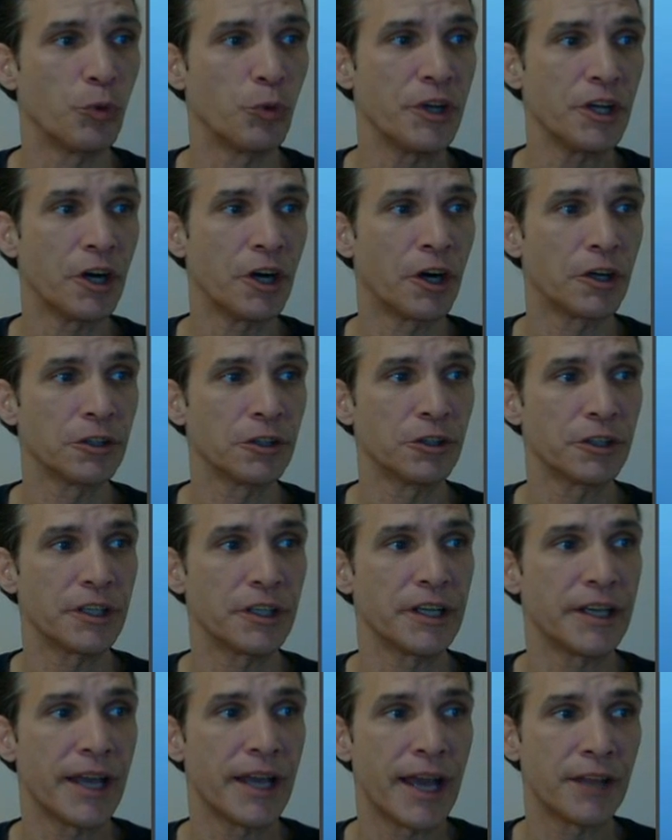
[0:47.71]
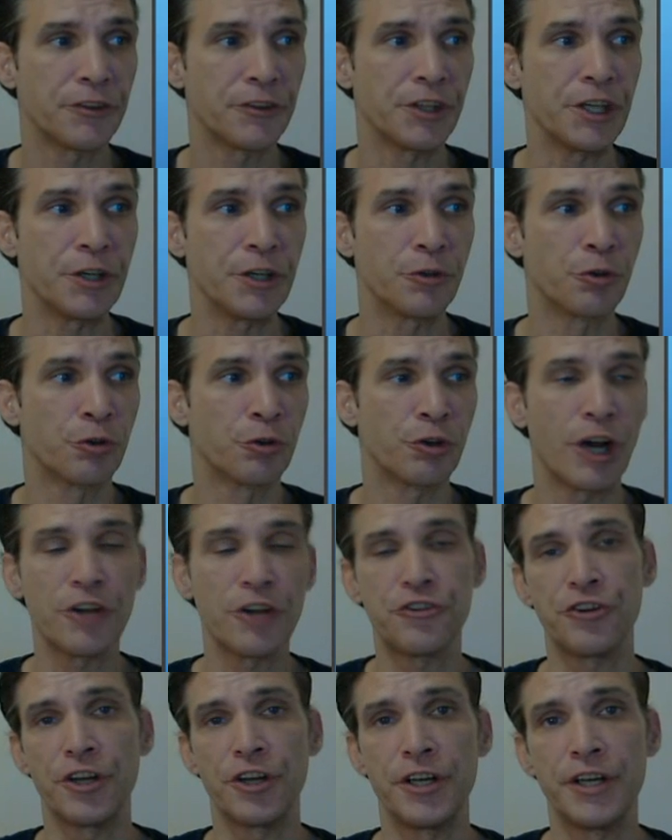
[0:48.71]
We are looking at the
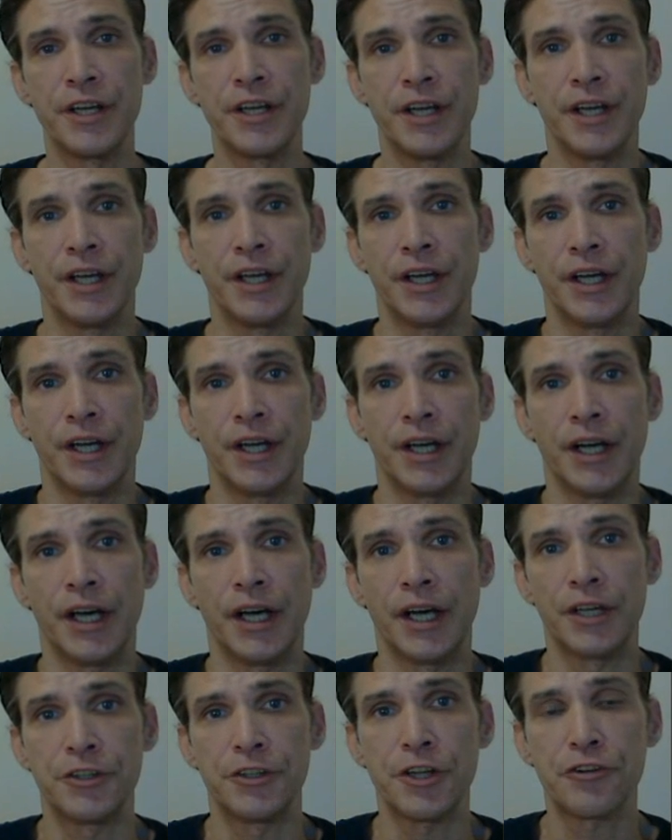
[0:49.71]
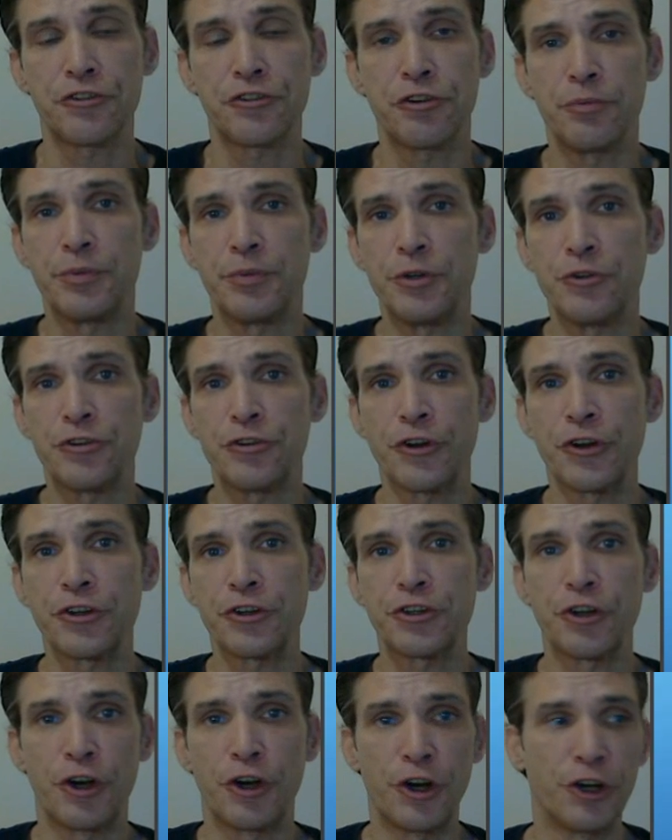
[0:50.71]
Russian uh,
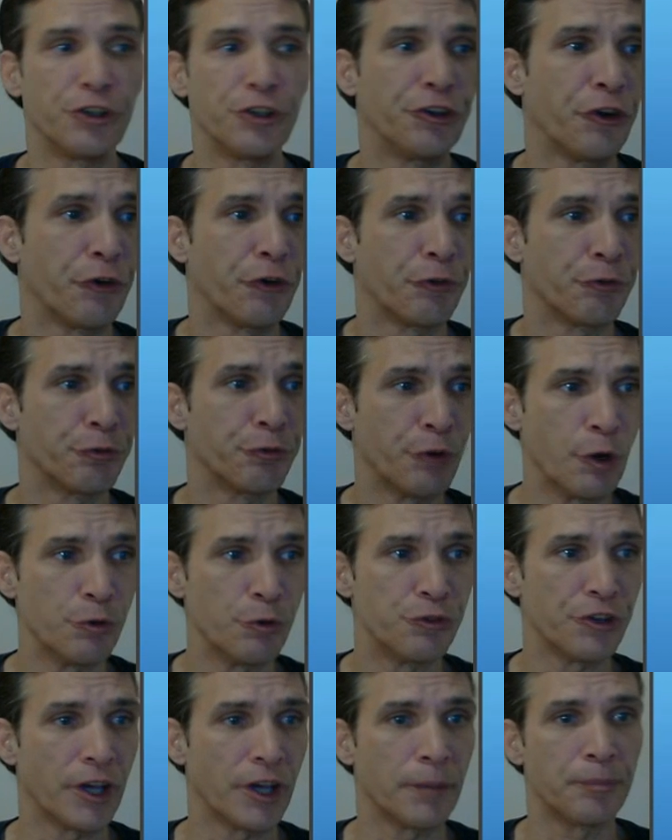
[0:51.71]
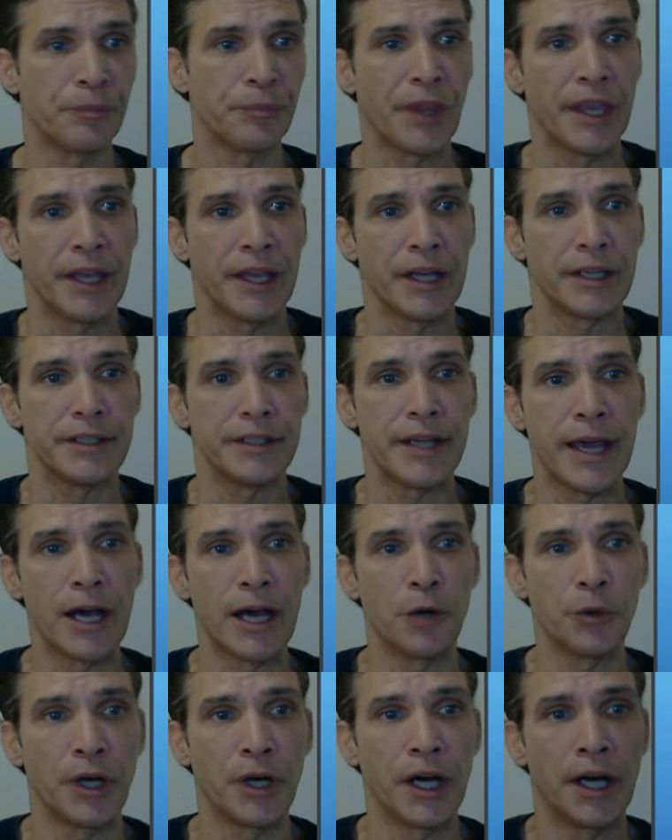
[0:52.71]
distribution called Rosa.
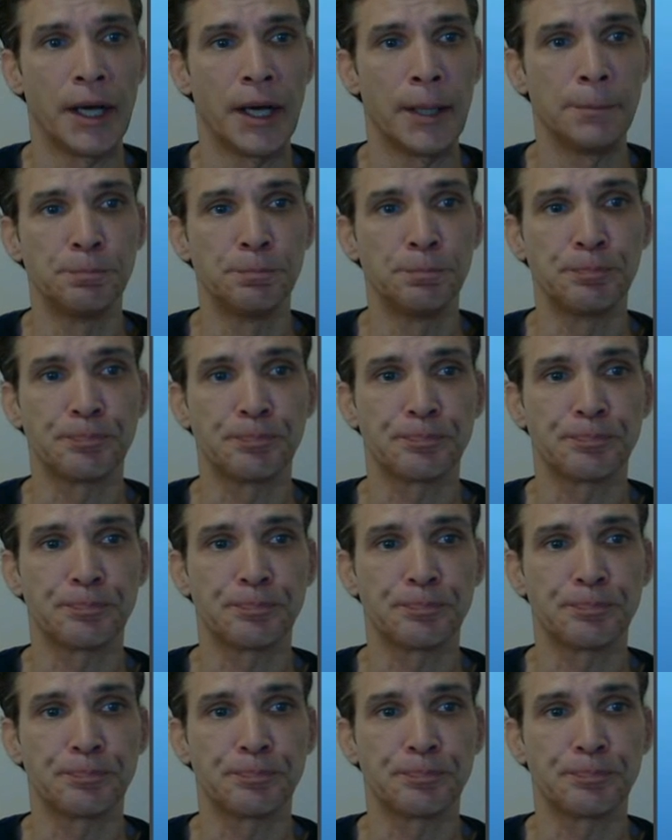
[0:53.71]
Now, um,